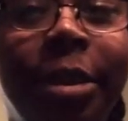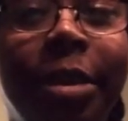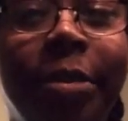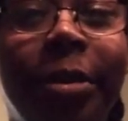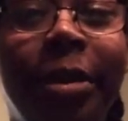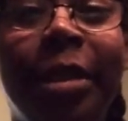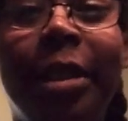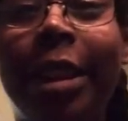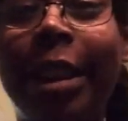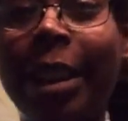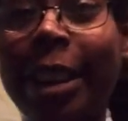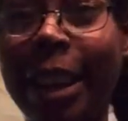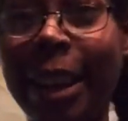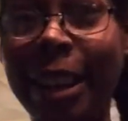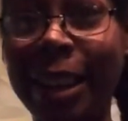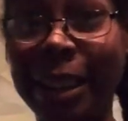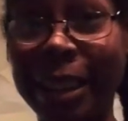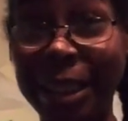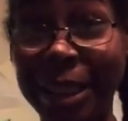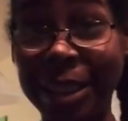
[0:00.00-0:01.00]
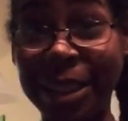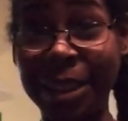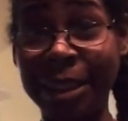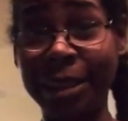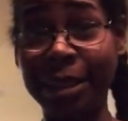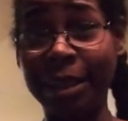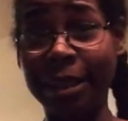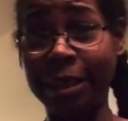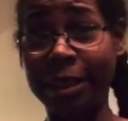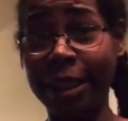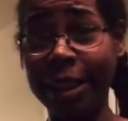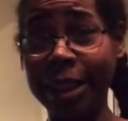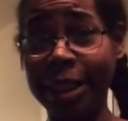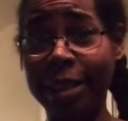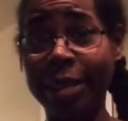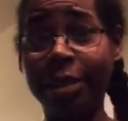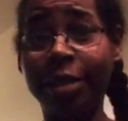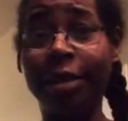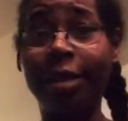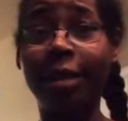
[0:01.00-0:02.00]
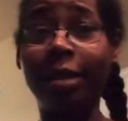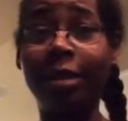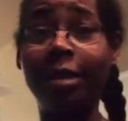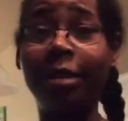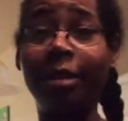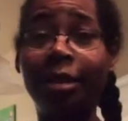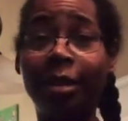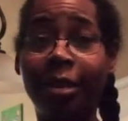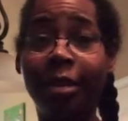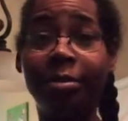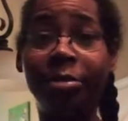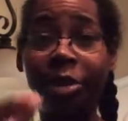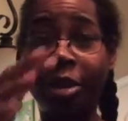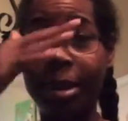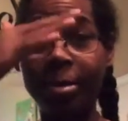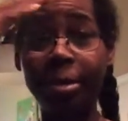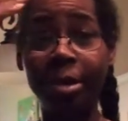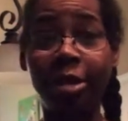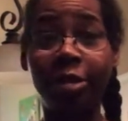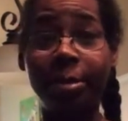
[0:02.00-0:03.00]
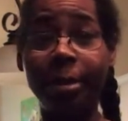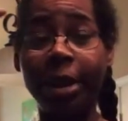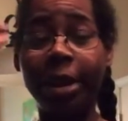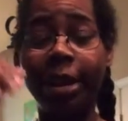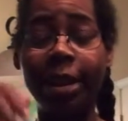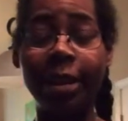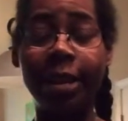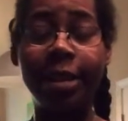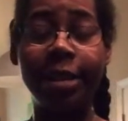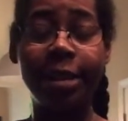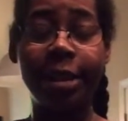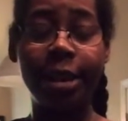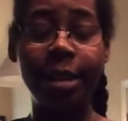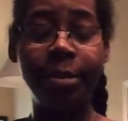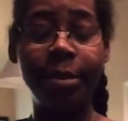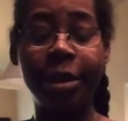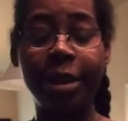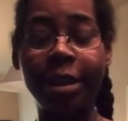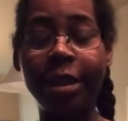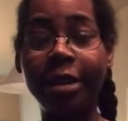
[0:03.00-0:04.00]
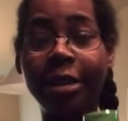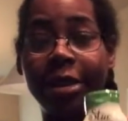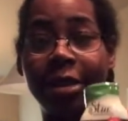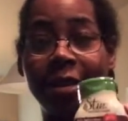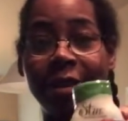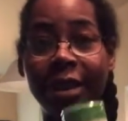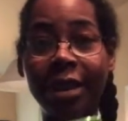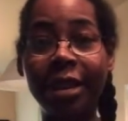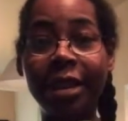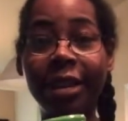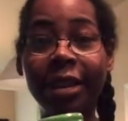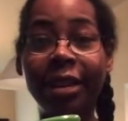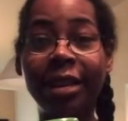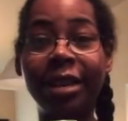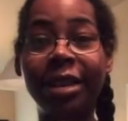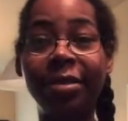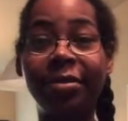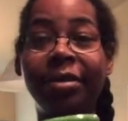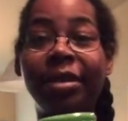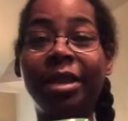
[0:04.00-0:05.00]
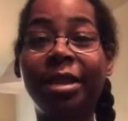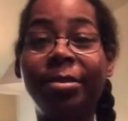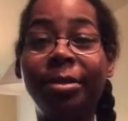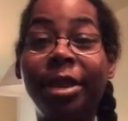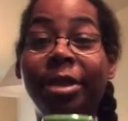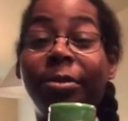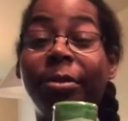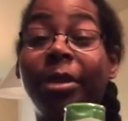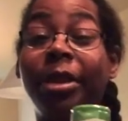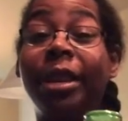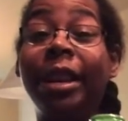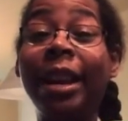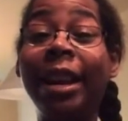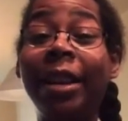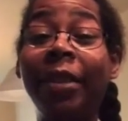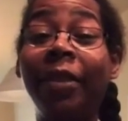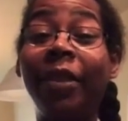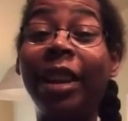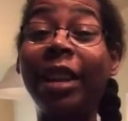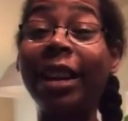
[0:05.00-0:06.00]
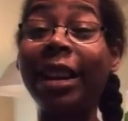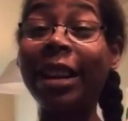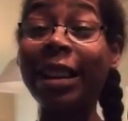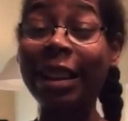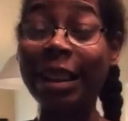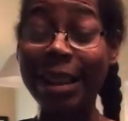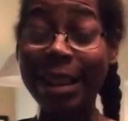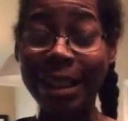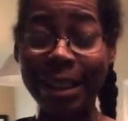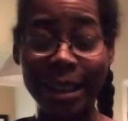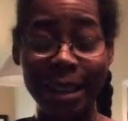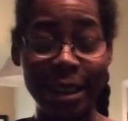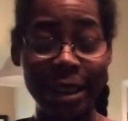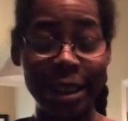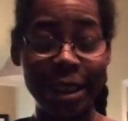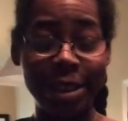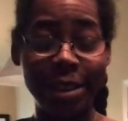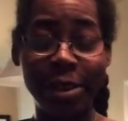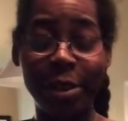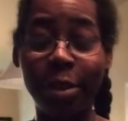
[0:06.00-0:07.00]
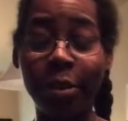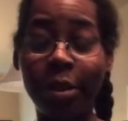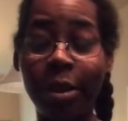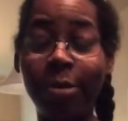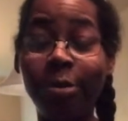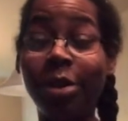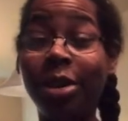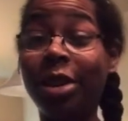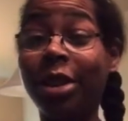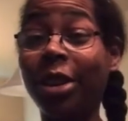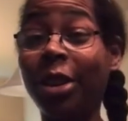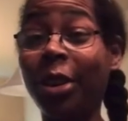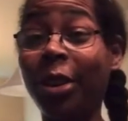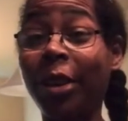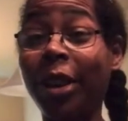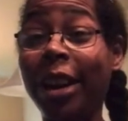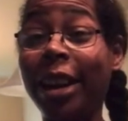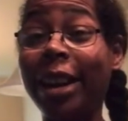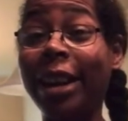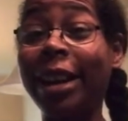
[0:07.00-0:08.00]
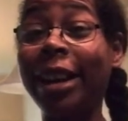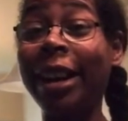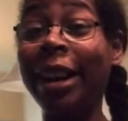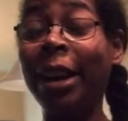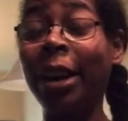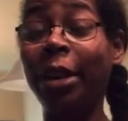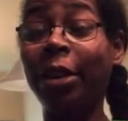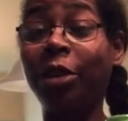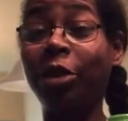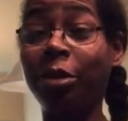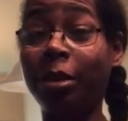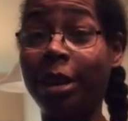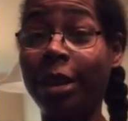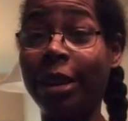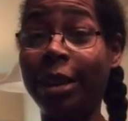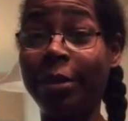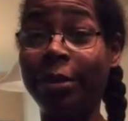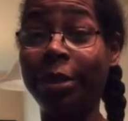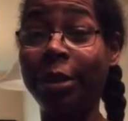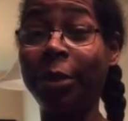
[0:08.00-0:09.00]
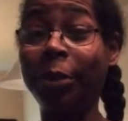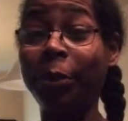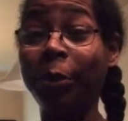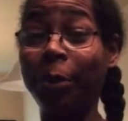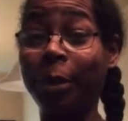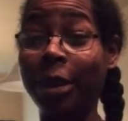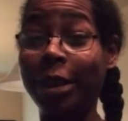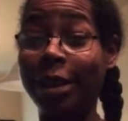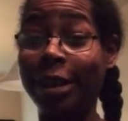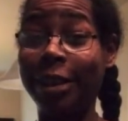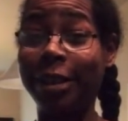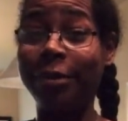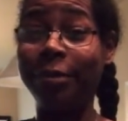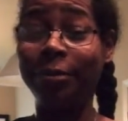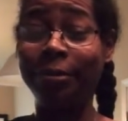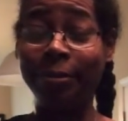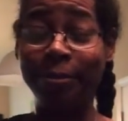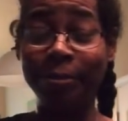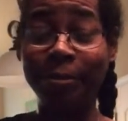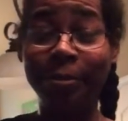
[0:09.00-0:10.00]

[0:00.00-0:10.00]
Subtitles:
to be the one that I least like. Chopping off my head at the top. Yeah, so I think that this one's going to be the one that I least like. So I'm just going to go ahead and try that one right now.